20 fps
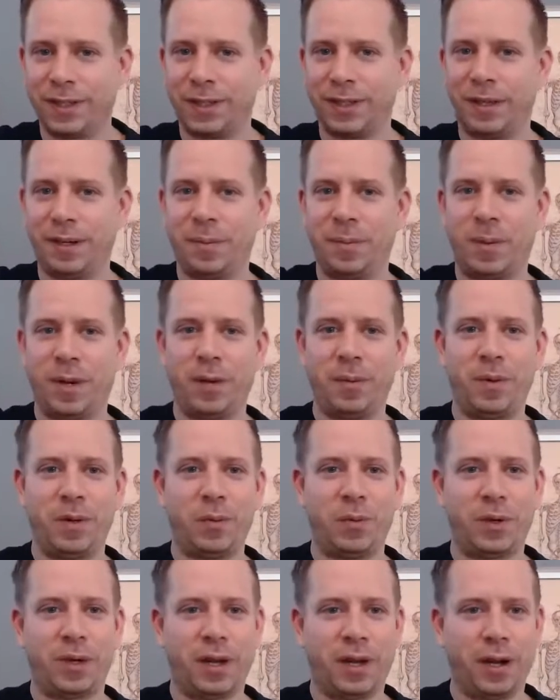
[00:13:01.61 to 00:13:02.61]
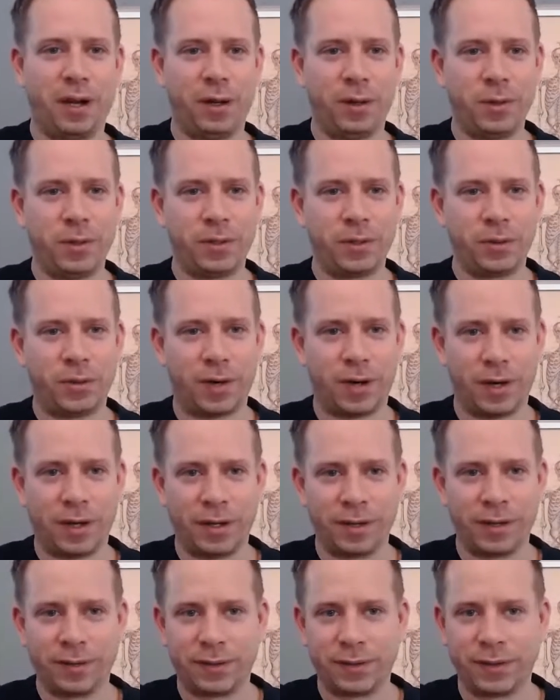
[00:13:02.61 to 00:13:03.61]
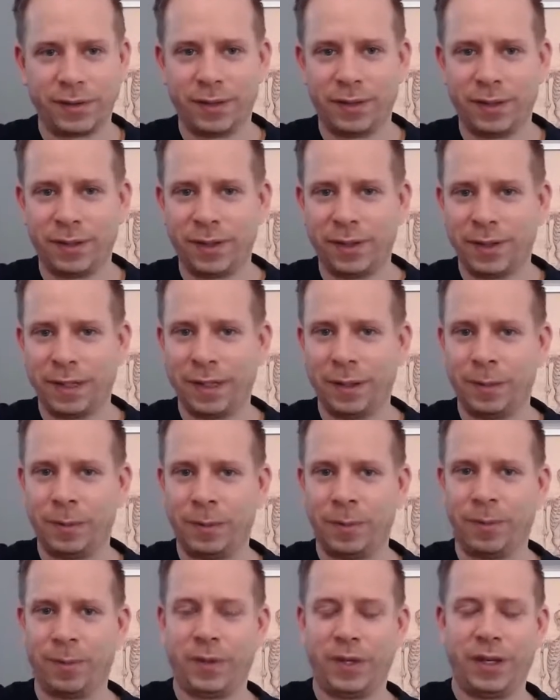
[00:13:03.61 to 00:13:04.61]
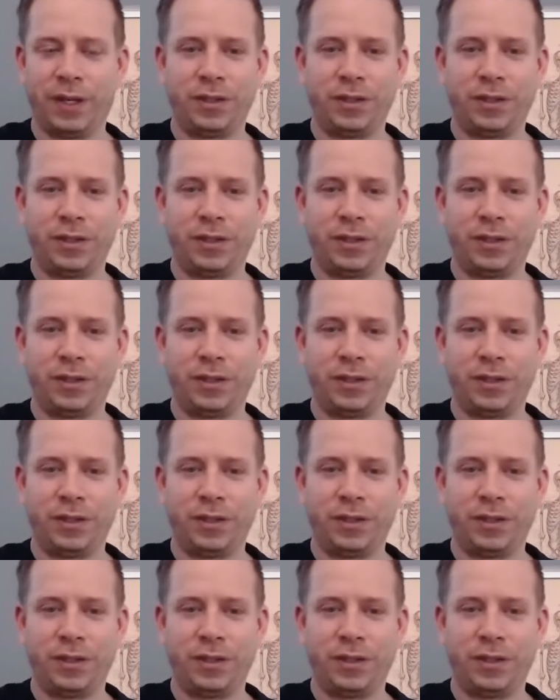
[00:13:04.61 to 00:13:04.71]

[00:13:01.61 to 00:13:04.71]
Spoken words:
Maybe you want to close your eyes and